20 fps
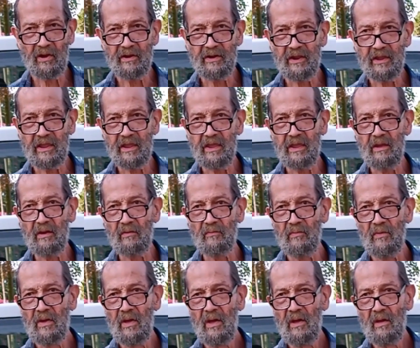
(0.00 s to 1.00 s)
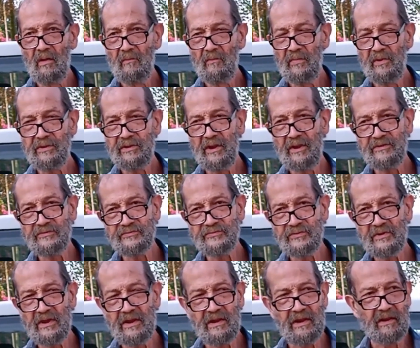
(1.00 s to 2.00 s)
willing to give. But they
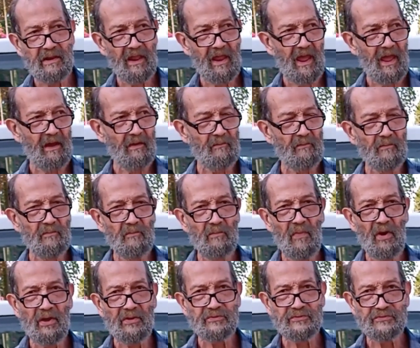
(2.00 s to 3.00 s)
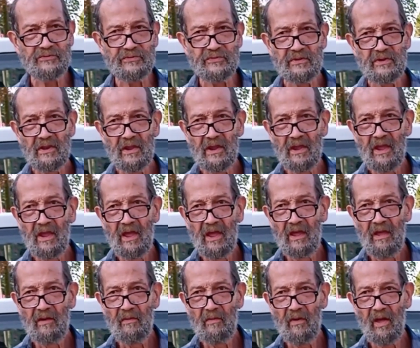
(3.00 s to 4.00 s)
seen how much
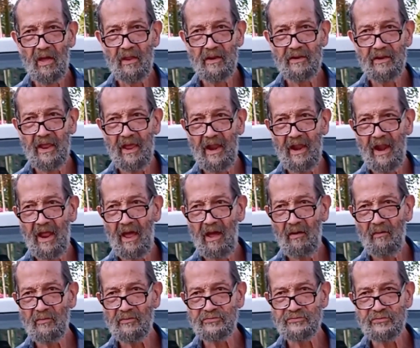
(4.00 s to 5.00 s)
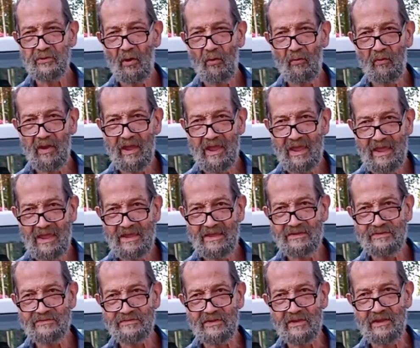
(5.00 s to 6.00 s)
that I was so
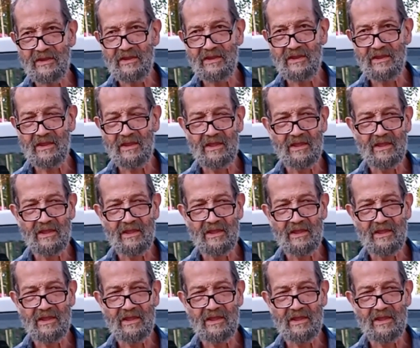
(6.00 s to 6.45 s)
easy